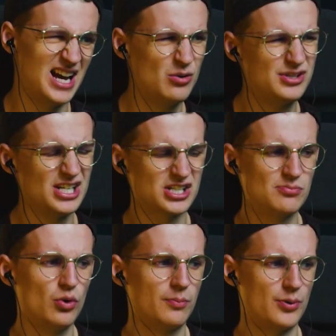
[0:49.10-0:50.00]
would say a
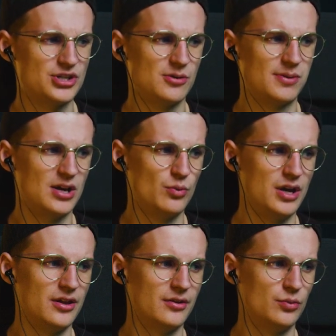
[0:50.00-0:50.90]
small pressure play
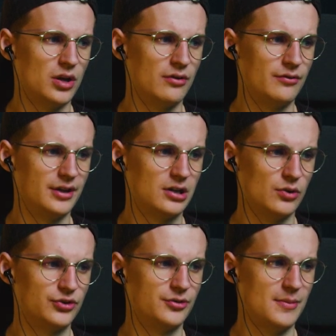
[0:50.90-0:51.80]
with one of the
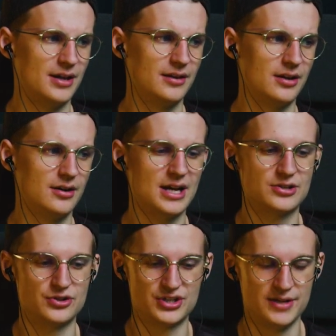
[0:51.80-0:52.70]
closest man there, as
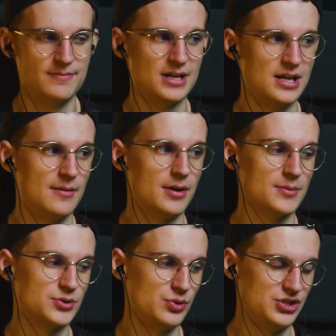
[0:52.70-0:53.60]
you see. But I'm
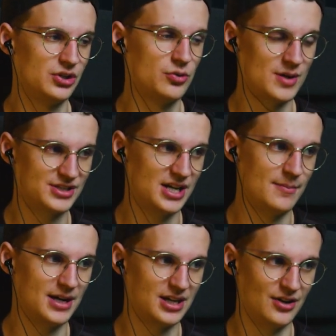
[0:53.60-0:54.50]
switching to my center
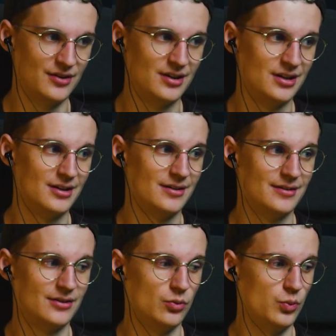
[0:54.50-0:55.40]
back here.
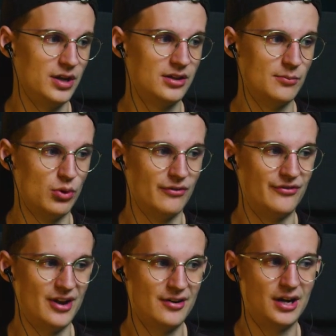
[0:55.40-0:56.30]
Winning the ball
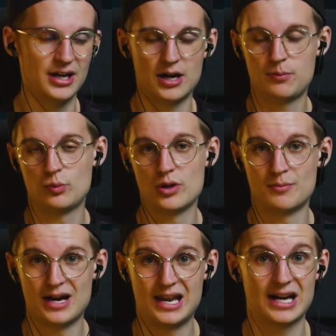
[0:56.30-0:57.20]
very high up with
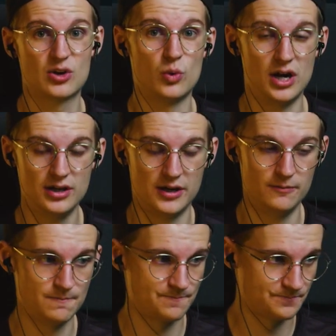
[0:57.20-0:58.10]
my Lacroix here.
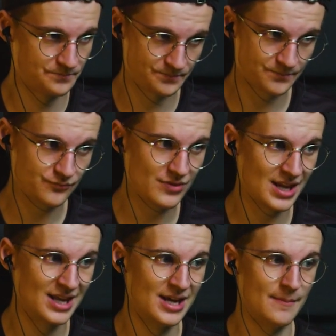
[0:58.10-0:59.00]

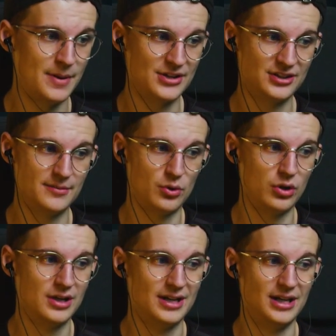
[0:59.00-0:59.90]
Passing the
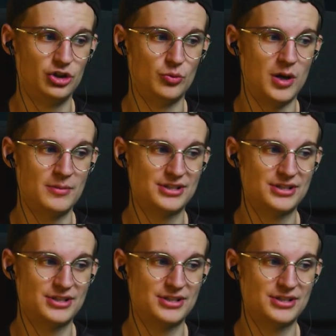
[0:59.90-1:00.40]
ball into Mohamed